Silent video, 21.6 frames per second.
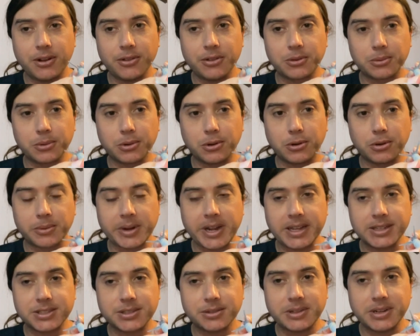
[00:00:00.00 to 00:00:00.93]
the roll
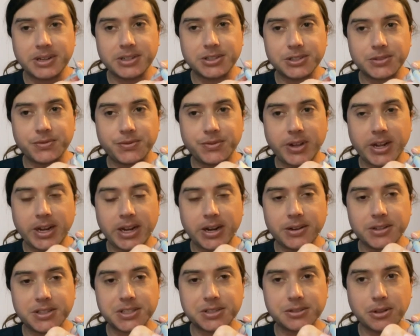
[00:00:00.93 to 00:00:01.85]
rate so that it just very
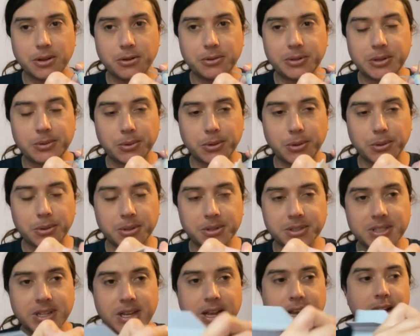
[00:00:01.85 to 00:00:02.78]
slowly
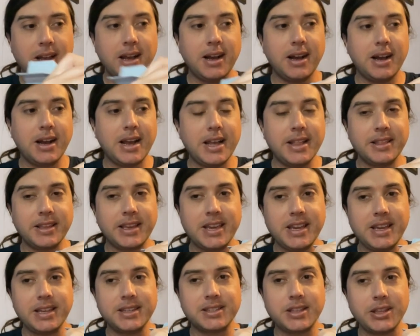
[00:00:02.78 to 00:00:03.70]
rolls. Uh, and the
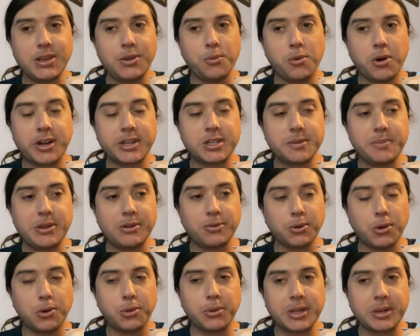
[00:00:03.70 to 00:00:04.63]
key is that you want it to be
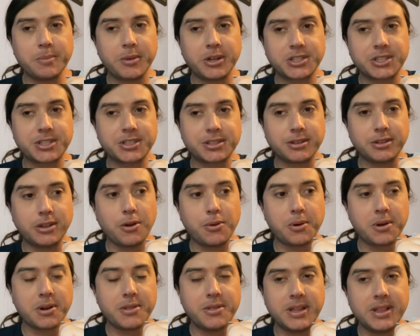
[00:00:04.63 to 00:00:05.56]
rolling much
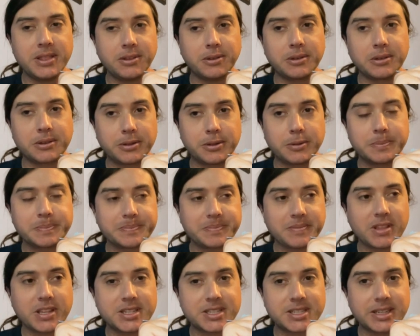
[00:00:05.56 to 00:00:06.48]
slower than the little
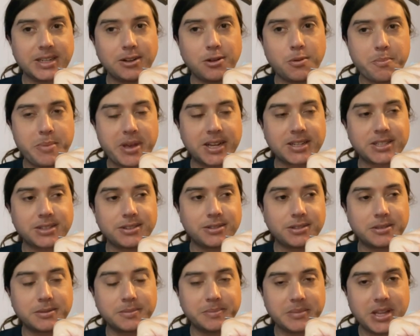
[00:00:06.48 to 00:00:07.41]
single
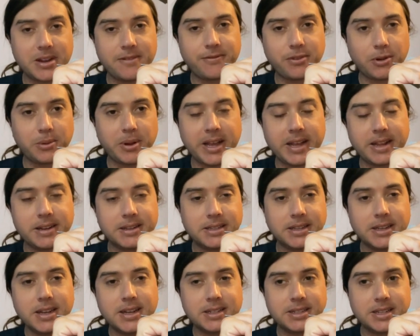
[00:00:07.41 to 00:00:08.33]
pixel infrared
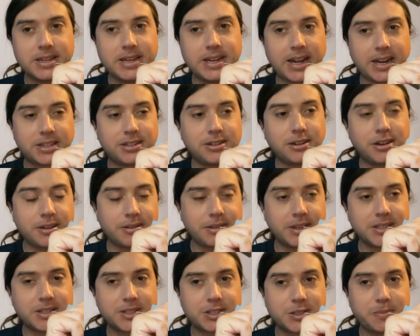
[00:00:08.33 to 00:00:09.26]
detector
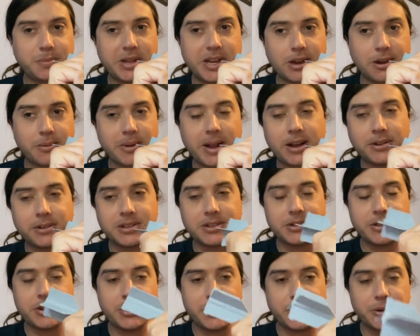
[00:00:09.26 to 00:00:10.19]
that's spinning around in the
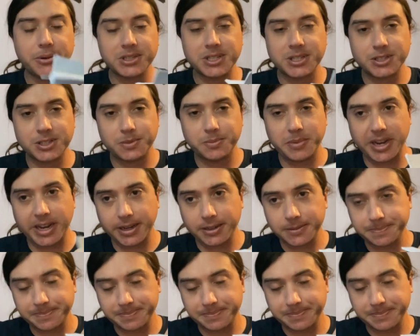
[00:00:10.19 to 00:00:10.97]
nose is spinning.